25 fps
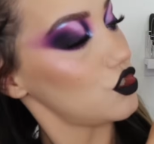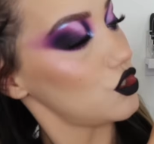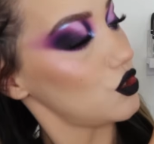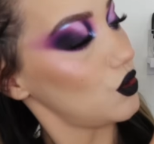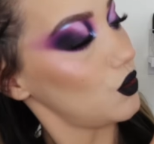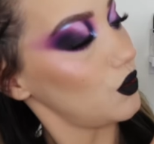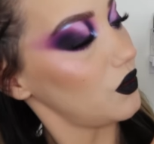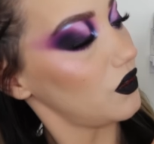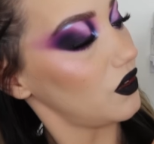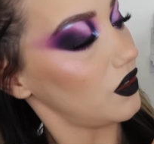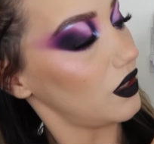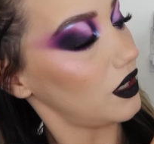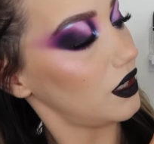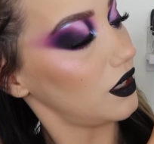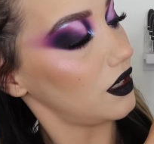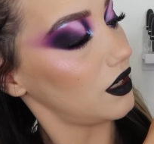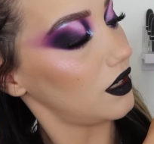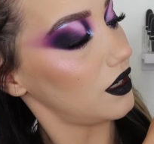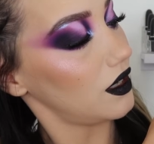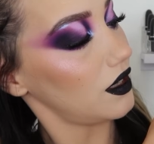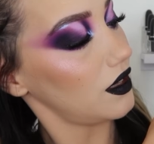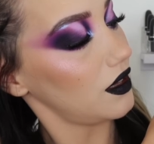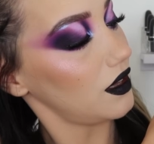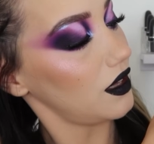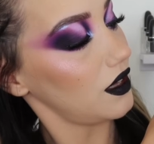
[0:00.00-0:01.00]

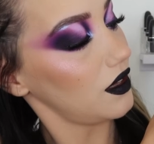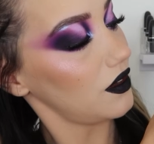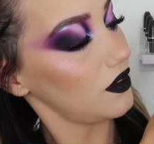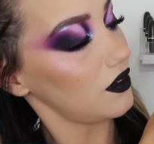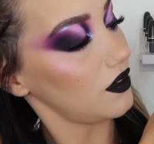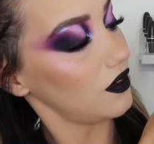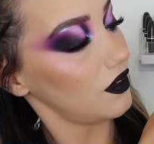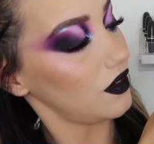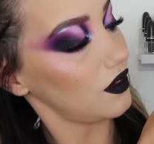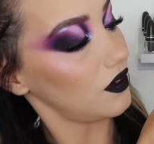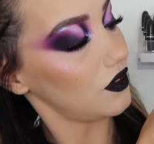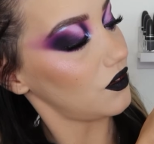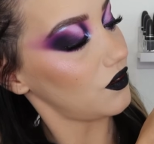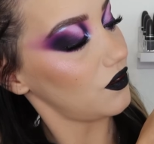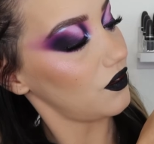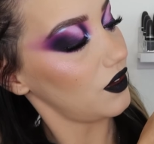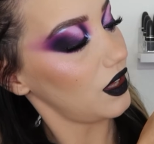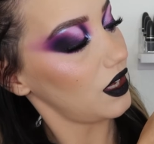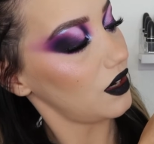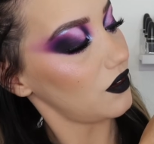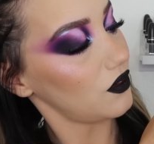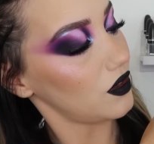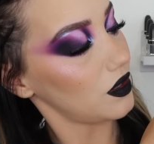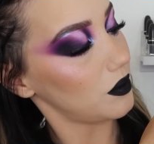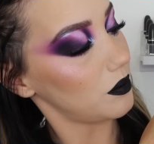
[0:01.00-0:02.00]
Chosen. This is
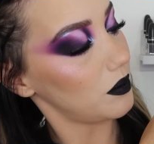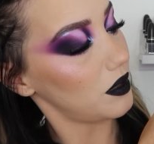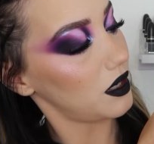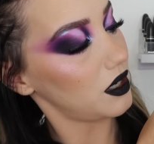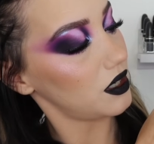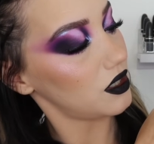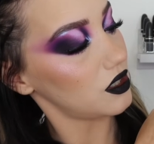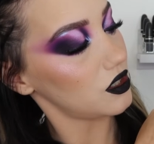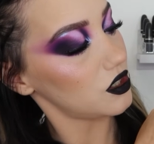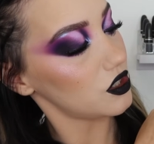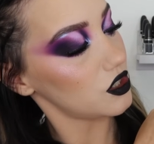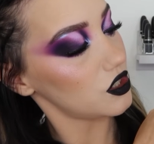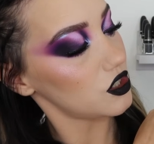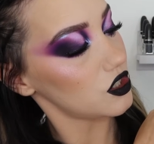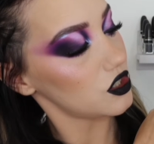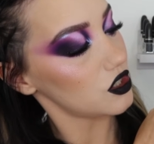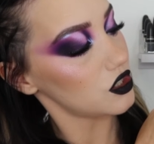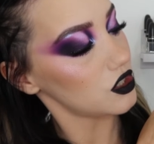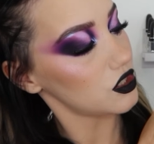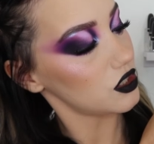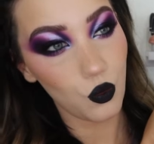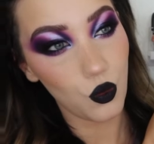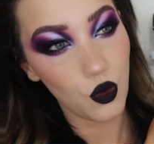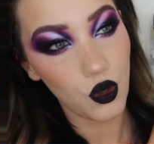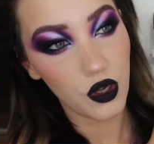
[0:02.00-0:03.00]
very
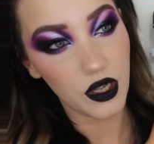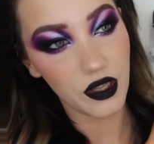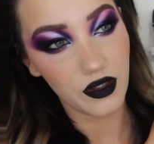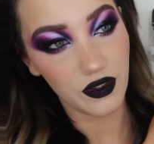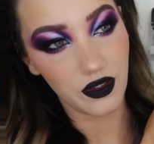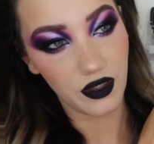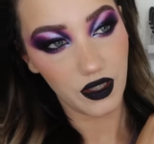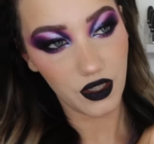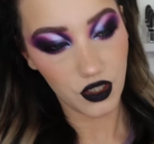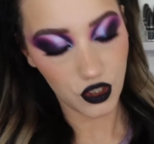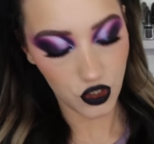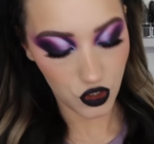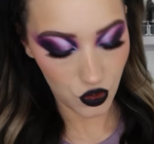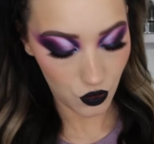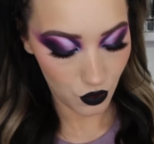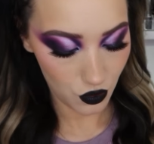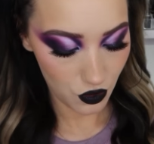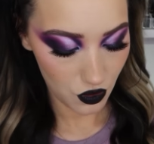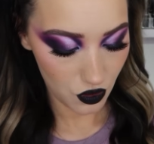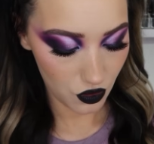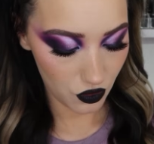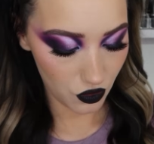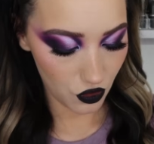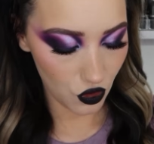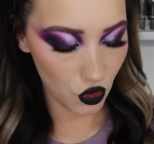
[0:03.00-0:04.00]
much, what is it, a
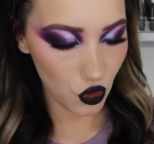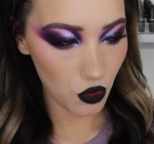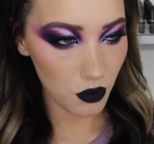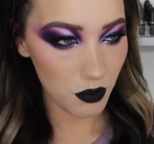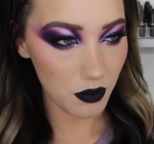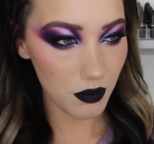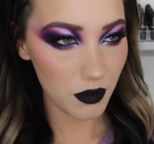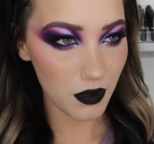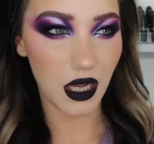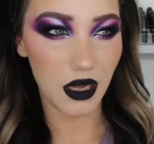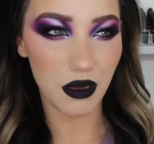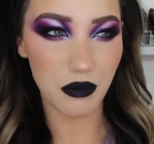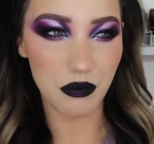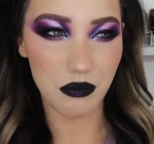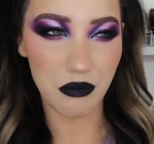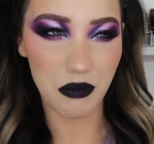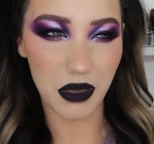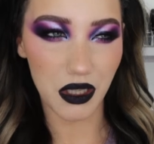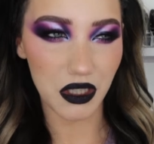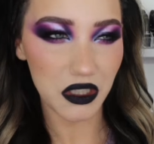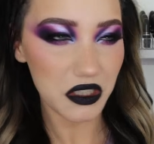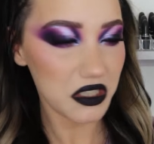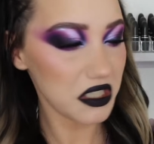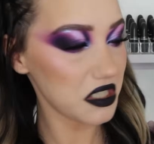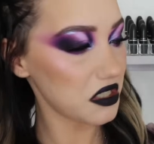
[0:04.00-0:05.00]
duochrome? A
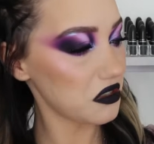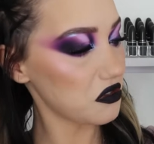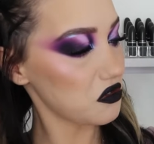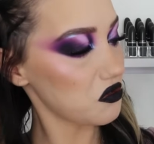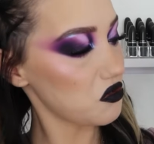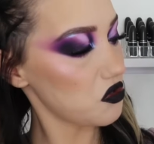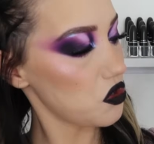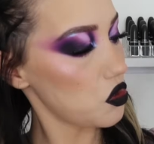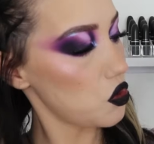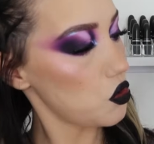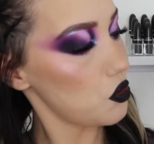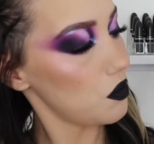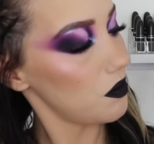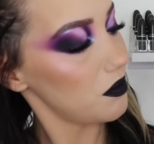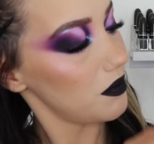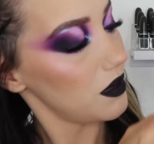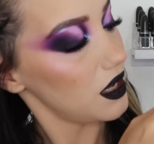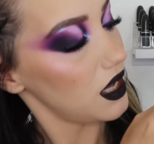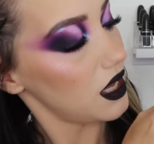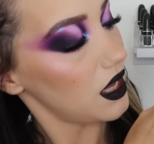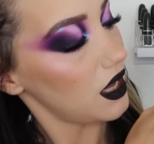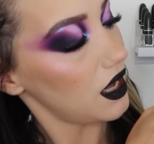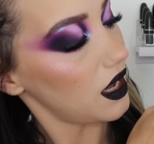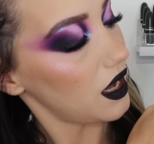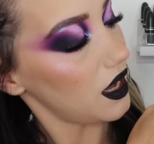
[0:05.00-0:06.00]
multi-chrome?
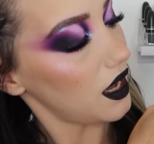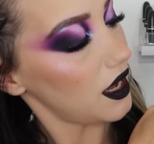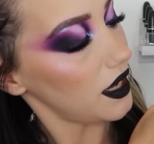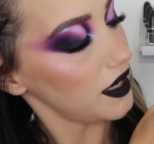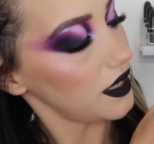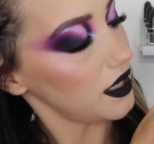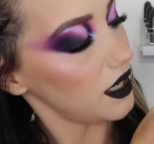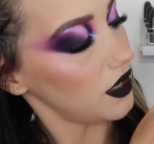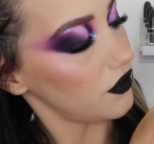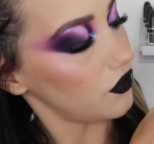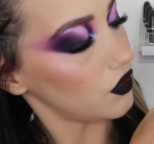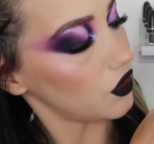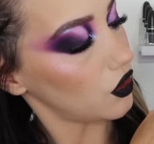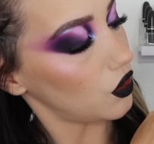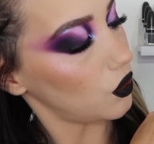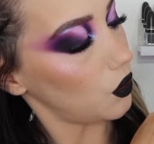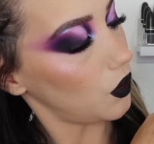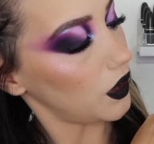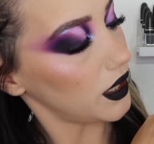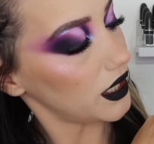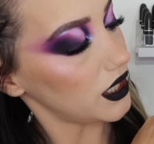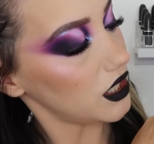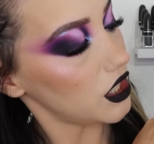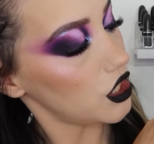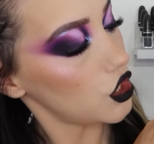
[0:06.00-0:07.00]
I never
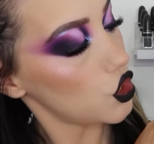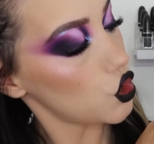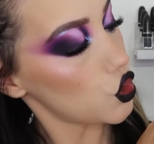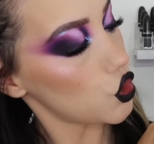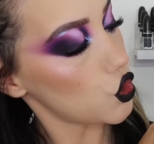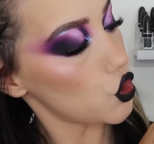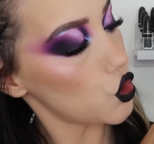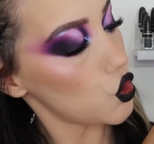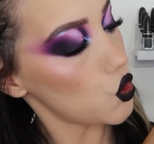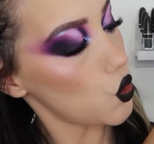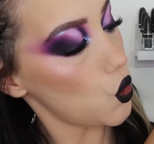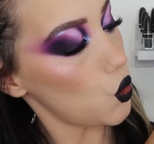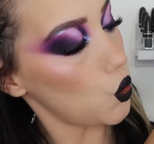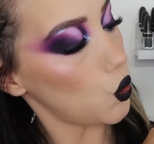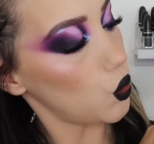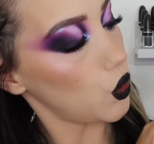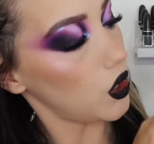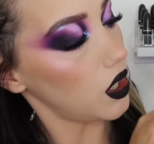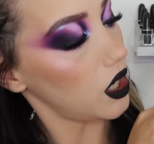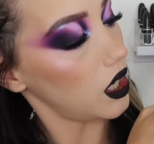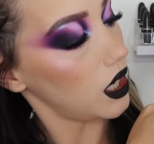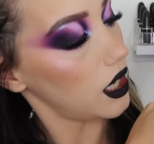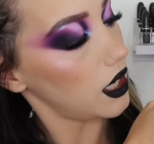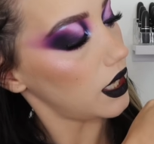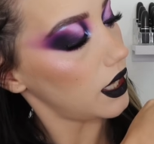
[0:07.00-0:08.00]
quite
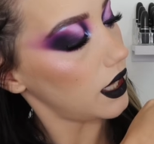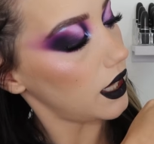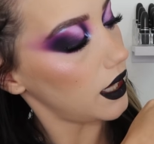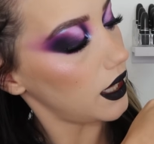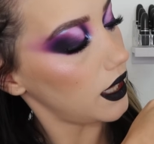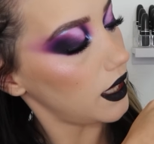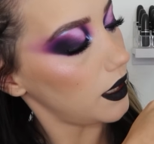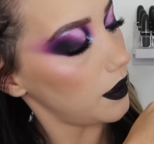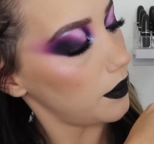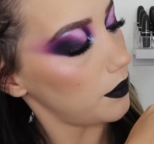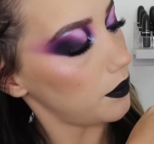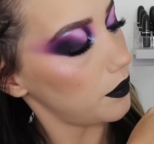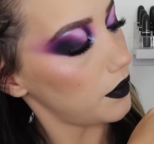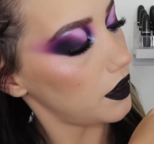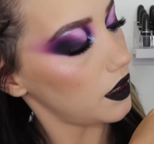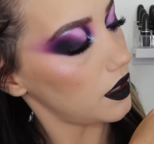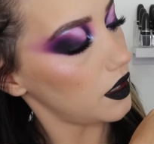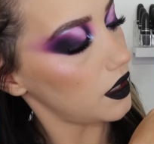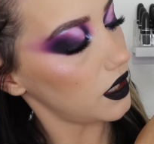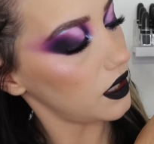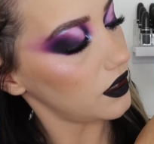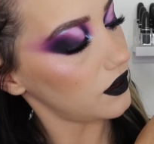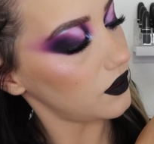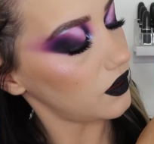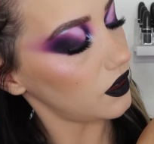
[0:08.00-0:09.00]
known.
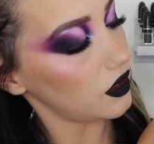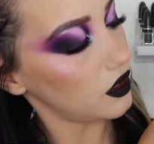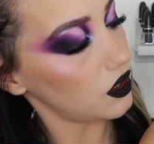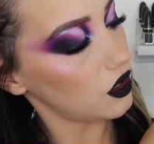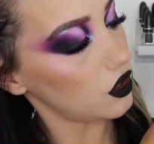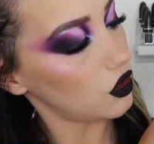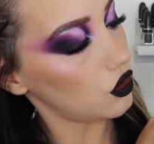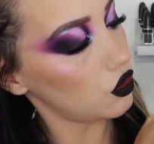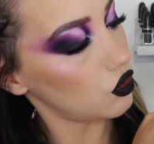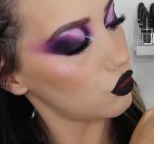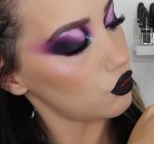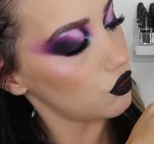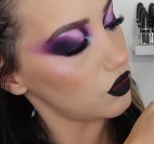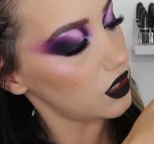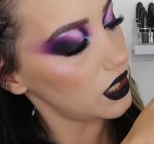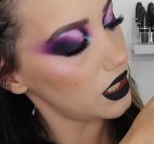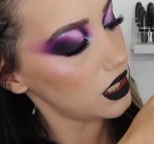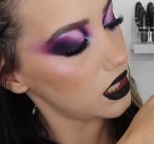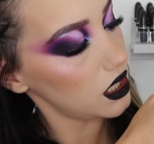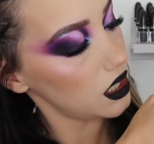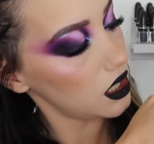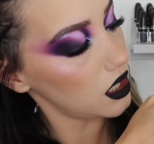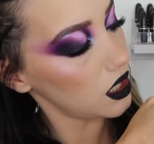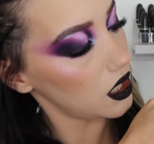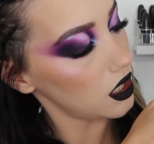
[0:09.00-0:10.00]
It's like a
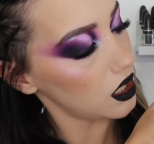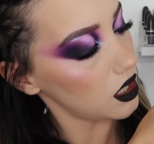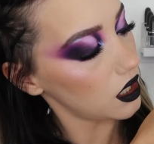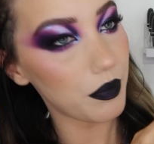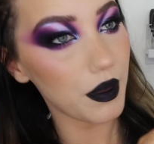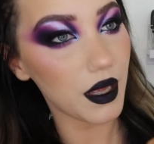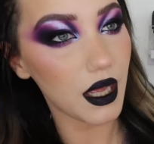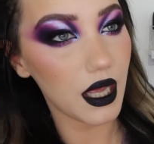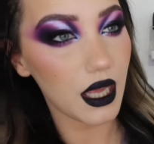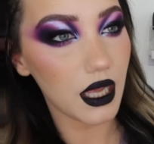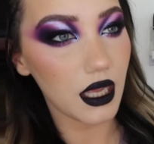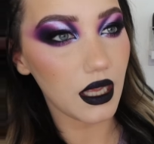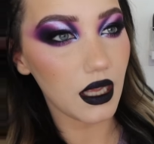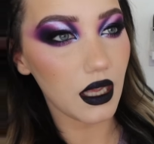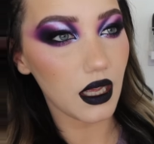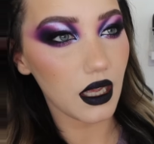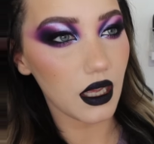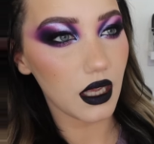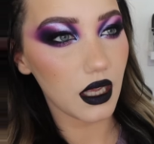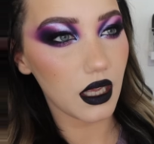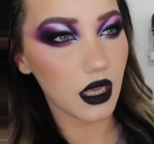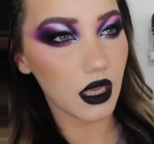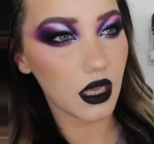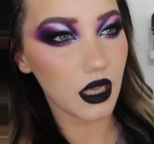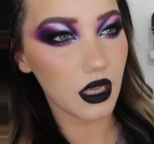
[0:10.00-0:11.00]
green
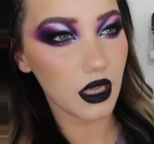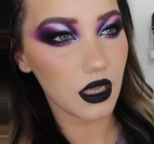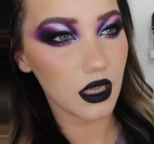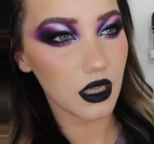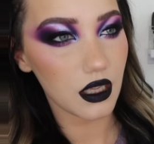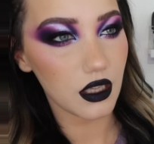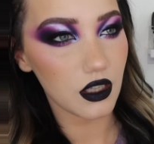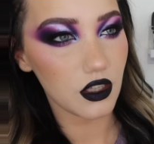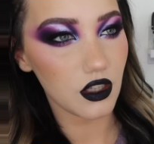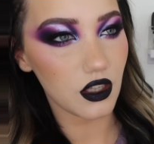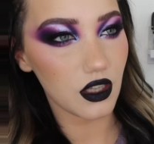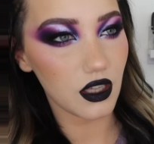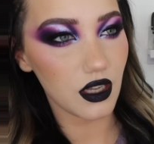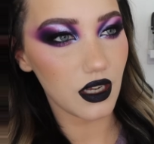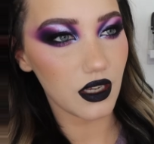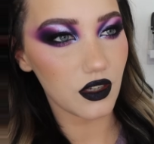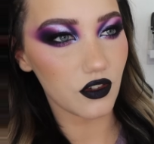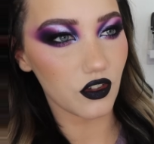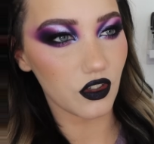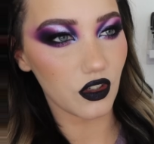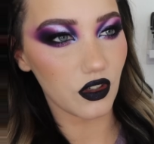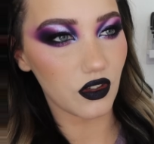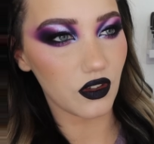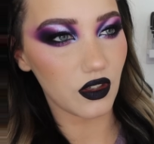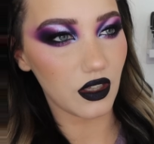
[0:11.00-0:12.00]
pink. You can
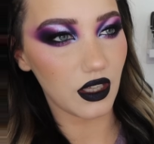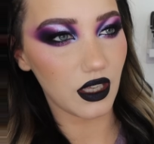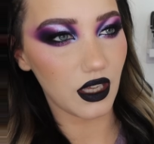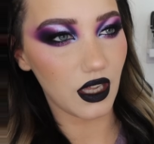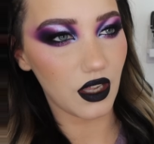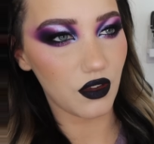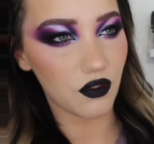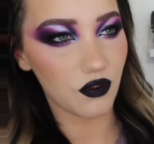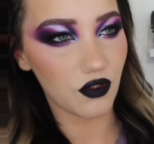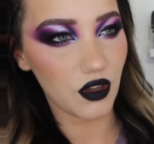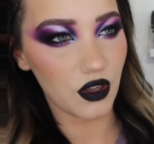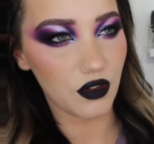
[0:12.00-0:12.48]
actually see it.